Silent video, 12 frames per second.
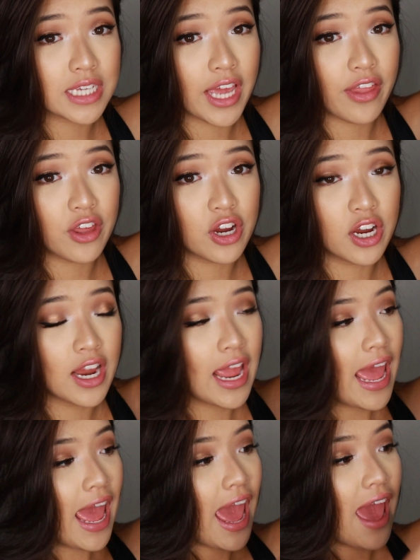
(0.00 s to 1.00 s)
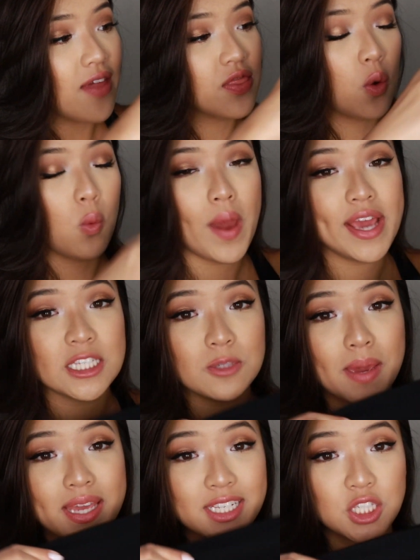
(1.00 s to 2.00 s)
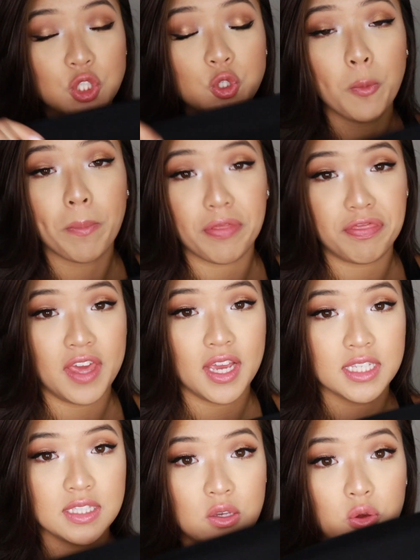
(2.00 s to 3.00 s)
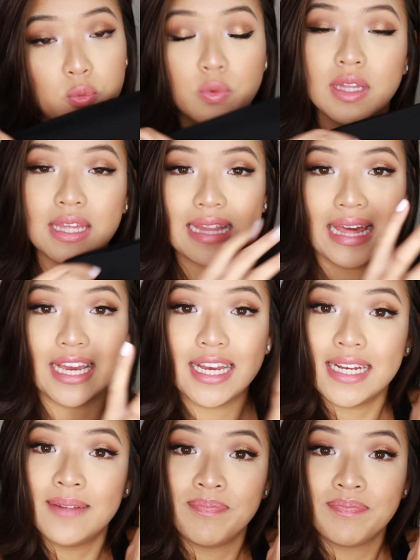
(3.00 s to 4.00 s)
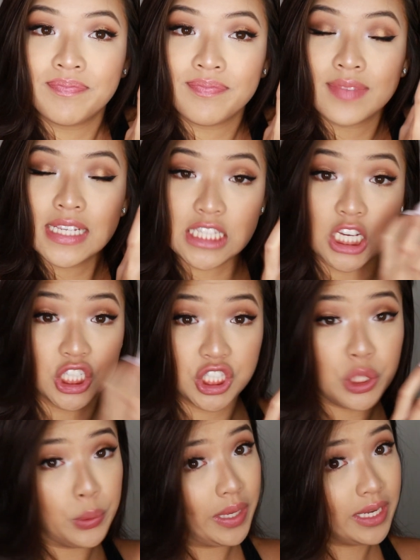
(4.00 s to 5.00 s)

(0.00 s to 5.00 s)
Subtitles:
together, and the waistband is super thick, so it really like sucks you